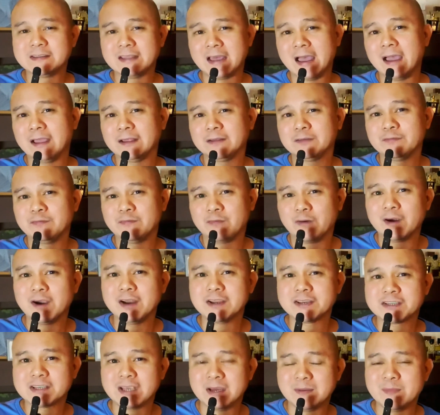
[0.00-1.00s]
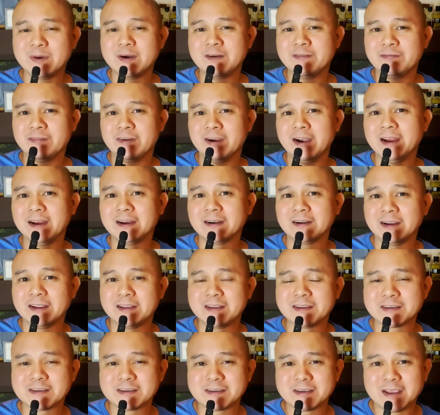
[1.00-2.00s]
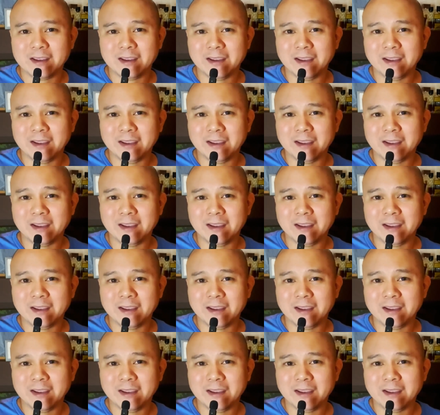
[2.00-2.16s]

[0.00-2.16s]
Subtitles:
that for a summer fragrance,